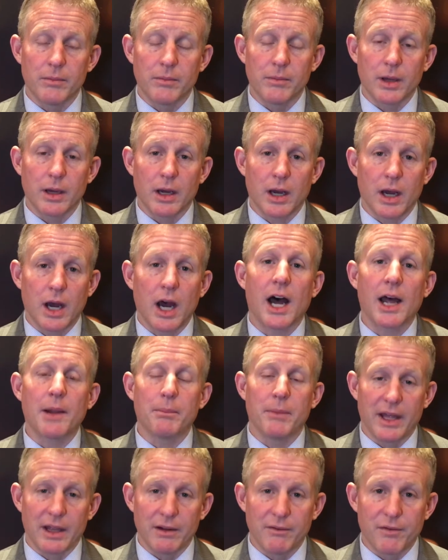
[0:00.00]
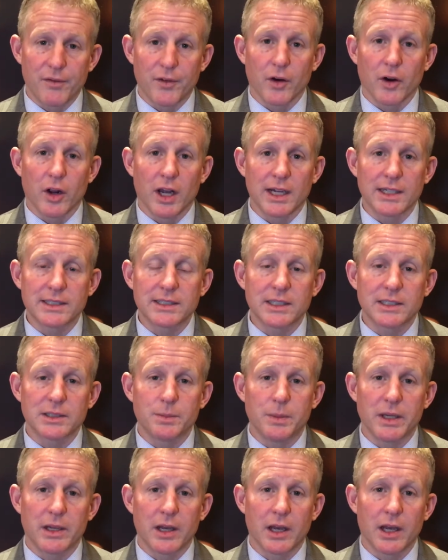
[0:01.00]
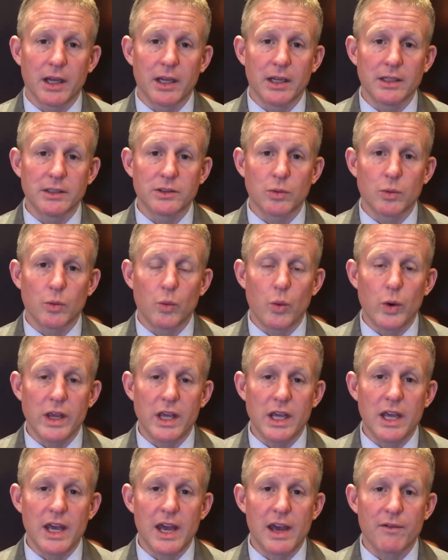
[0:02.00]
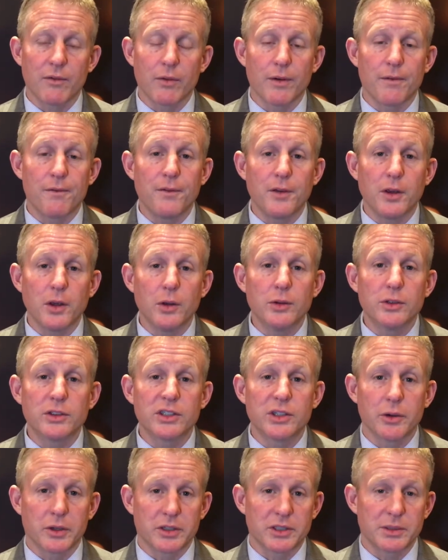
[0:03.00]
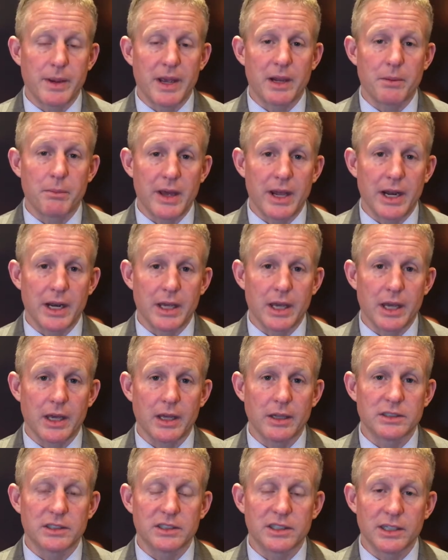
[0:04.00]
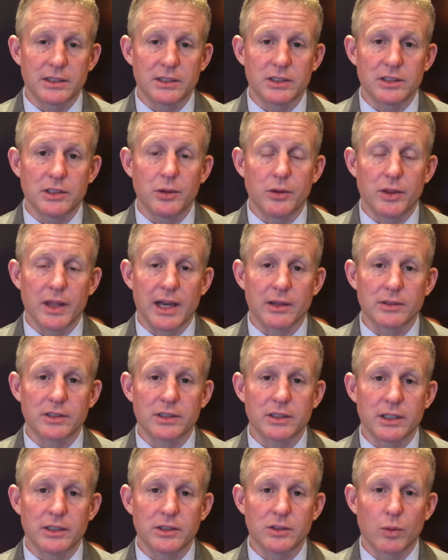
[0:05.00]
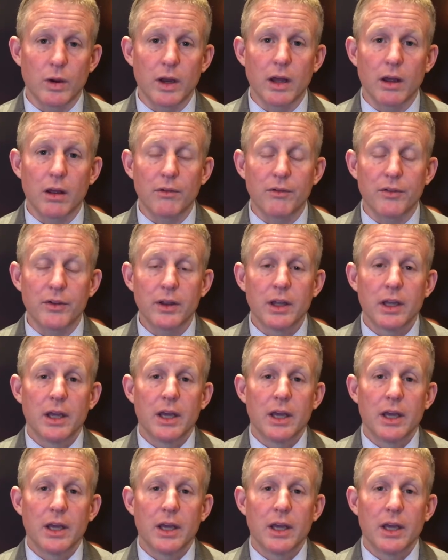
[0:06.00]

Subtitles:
hotbed for us is because we have refused to expand Medicaid since 2012.